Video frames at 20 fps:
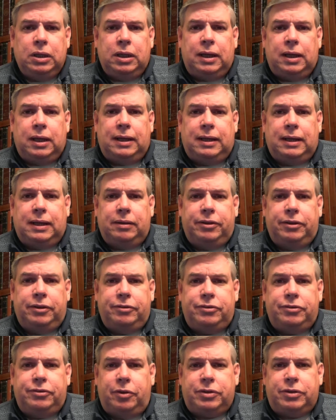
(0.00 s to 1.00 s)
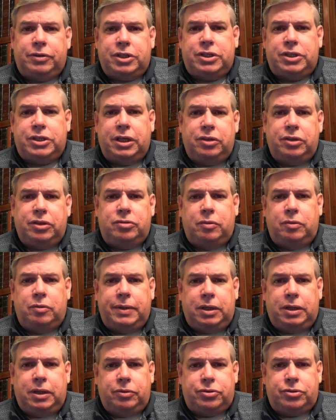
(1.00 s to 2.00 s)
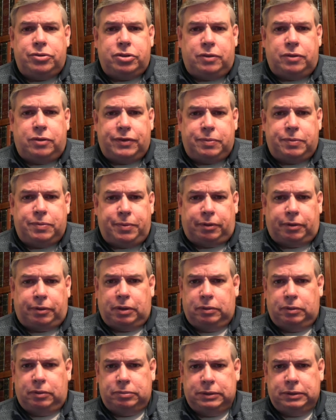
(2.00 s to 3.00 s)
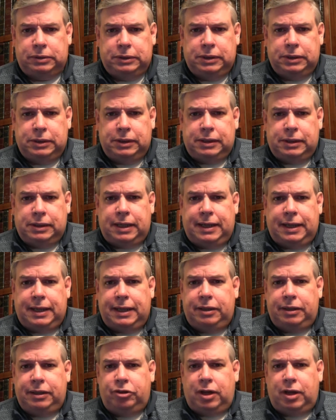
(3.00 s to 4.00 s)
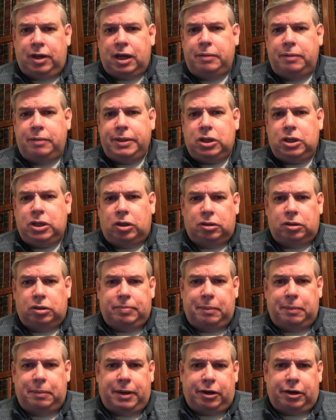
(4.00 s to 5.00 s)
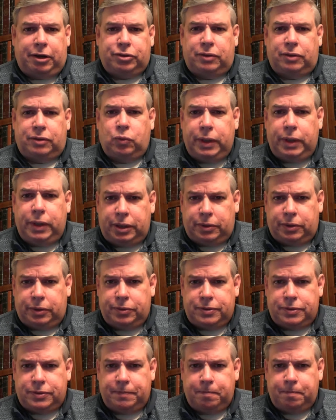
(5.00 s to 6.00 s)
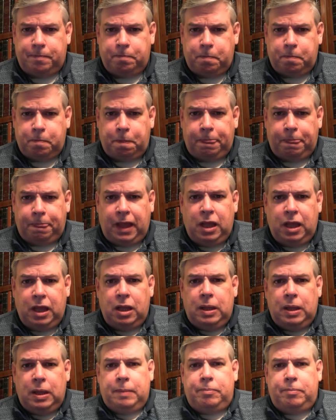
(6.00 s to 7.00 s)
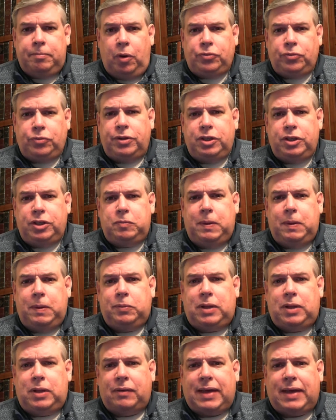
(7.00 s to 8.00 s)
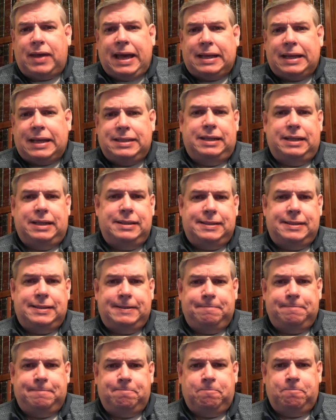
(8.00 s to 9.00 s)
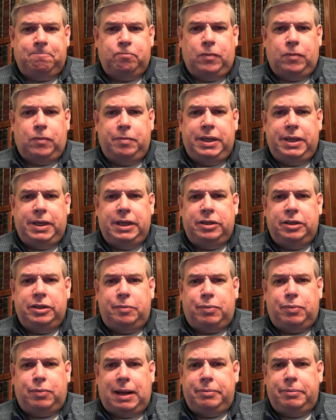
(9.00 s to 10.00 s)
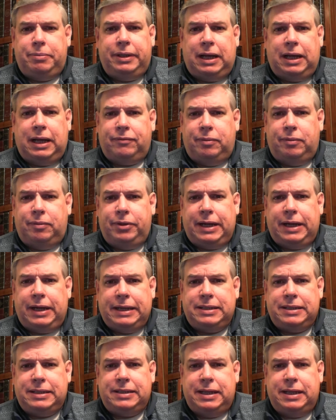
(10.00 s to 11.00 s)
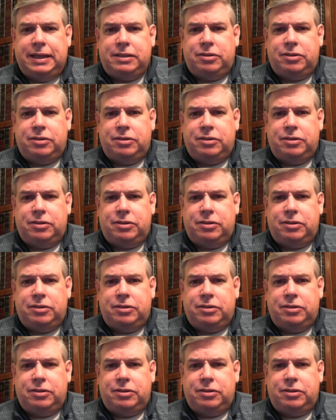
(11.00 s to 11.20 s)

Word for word: Uh, there is no such thing as the Windows Service Bureau, and you're not going to be called by Microsoft Windows. Most of these people have accents, meaning they're probably not from the United States.